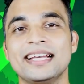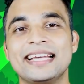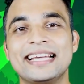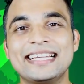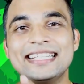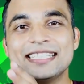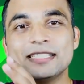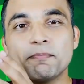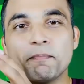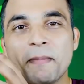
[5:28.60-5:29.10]

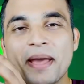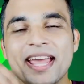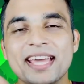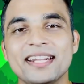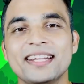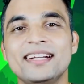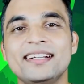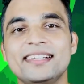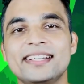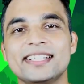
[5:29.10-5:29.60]
His
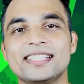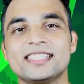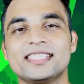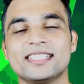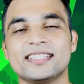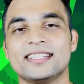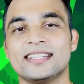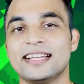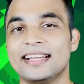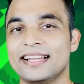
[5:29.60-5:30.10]
main
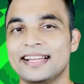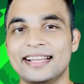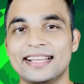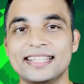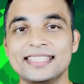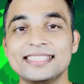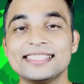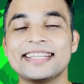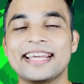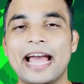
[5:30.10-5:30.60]
intention
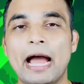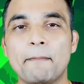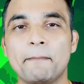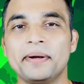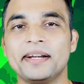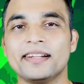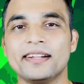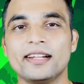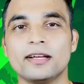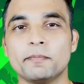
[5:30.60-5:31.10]
is
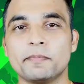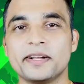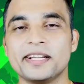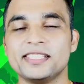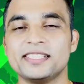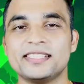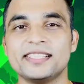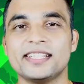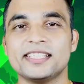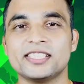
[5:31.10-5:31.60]
capital
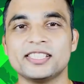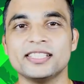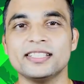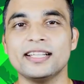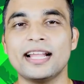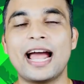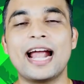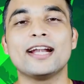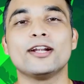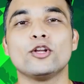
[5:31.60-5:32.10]

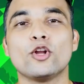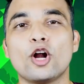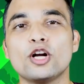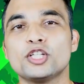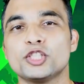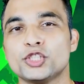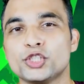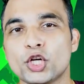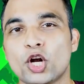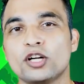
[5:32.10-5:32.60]
appreciation and
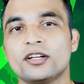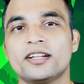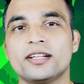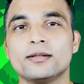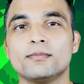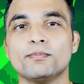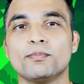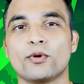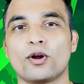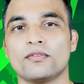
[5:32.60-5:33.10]
not
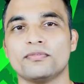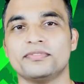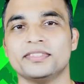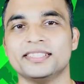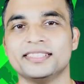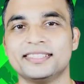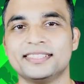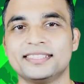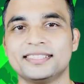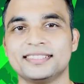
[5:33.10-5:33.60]
short-term
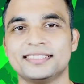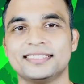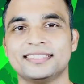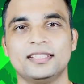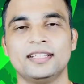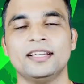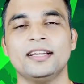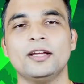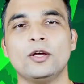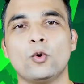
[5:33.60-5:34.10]
profits.
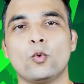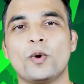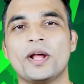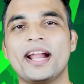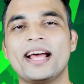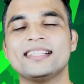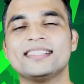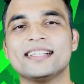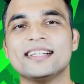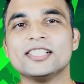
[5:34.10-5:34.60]

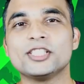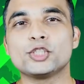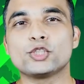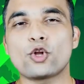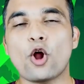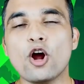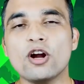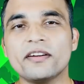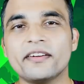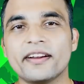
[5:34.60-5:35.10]
Whereas a
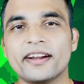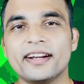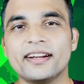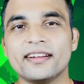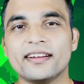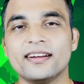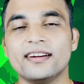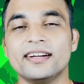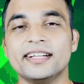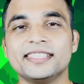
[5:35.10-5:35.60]
stock
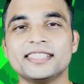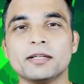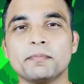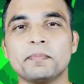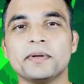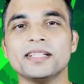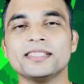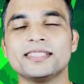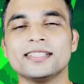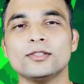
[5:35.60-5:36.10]
trader is a
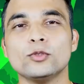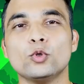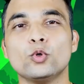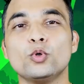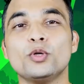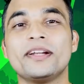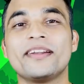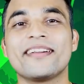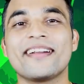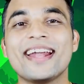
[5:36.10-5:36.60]
person
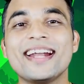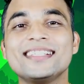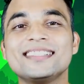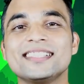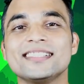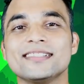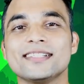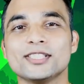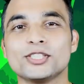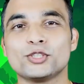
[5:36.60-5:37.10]
who
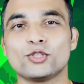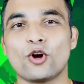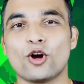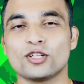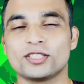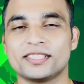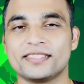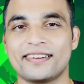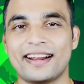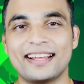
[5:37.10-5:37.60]
trades in the
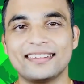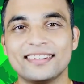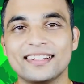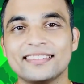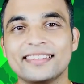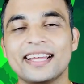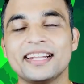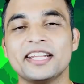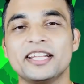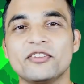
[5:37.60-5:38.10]
stocks
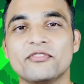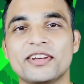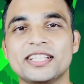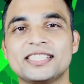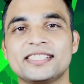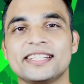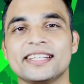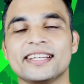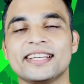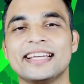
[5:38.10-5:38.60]
rather than
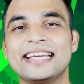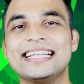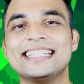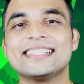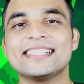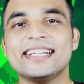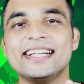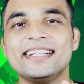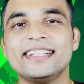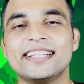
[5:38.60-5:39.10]
investing.
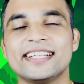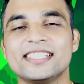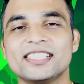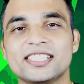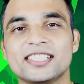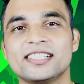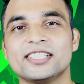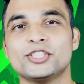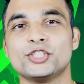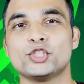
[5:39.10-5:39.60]
His
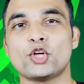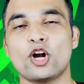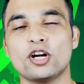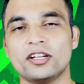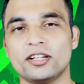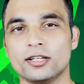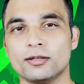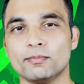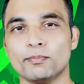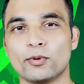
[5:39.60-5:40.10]
intention is
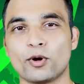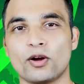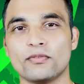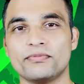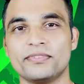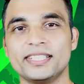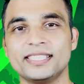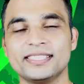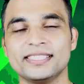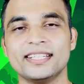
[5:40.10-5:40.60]
short-term
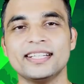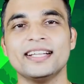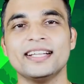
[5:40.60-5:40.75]
profits.